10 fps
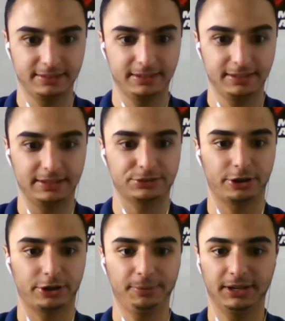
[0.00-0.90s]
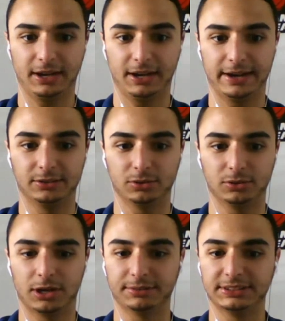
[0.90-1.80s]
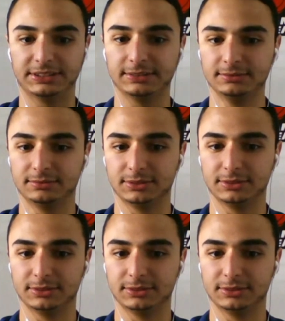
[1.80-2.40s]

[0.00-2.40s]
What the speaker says: think in a tournament, I'd go Covington,